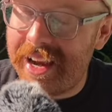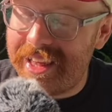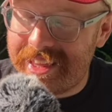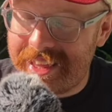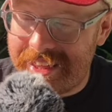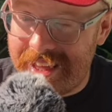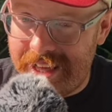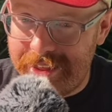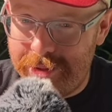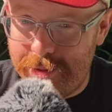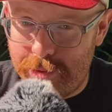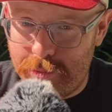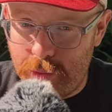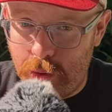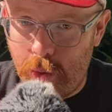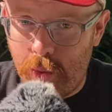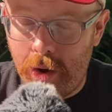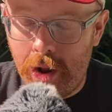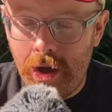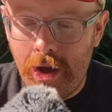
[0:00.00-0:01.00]
is essentially the
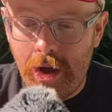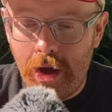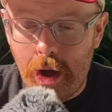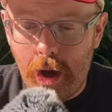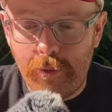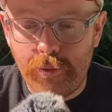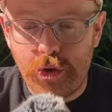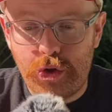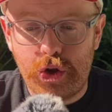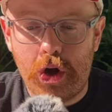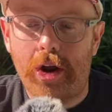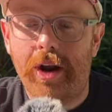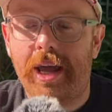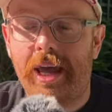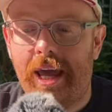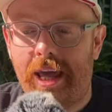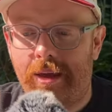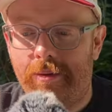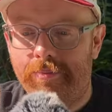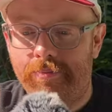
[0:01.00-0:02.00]
role of a
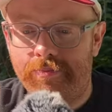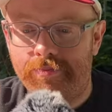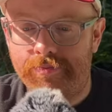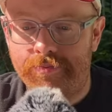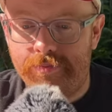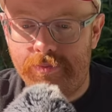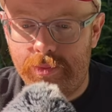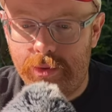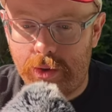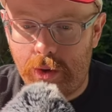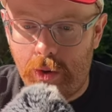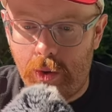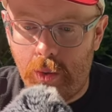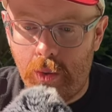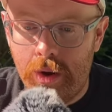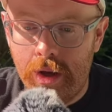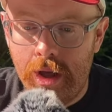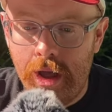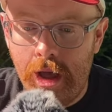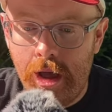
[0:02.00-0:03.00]
Seanchaí. So
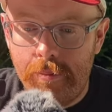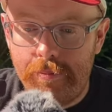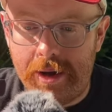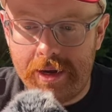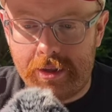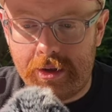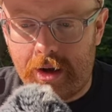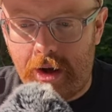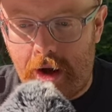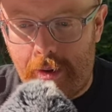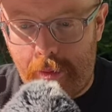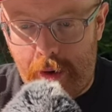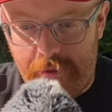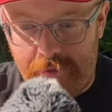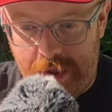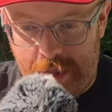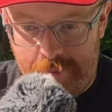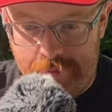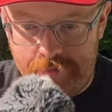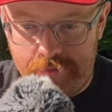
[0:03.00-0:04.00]
back to Clare
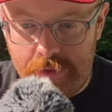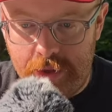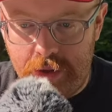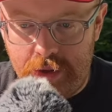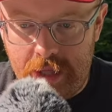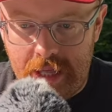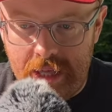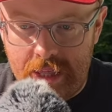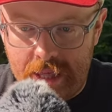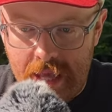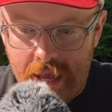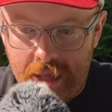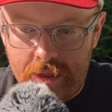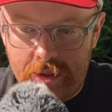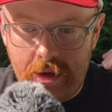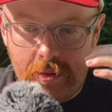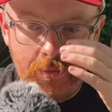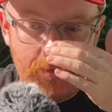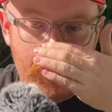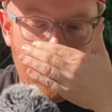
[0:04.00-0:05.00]
Murphy. She said
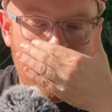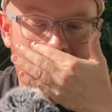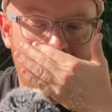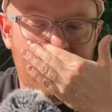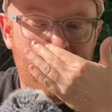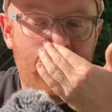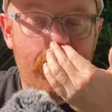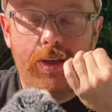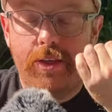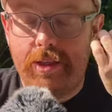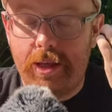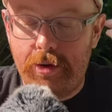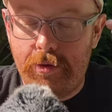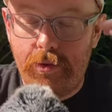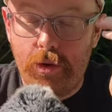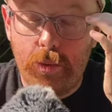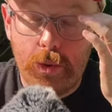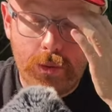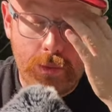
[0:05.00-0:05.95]
some things in this interview which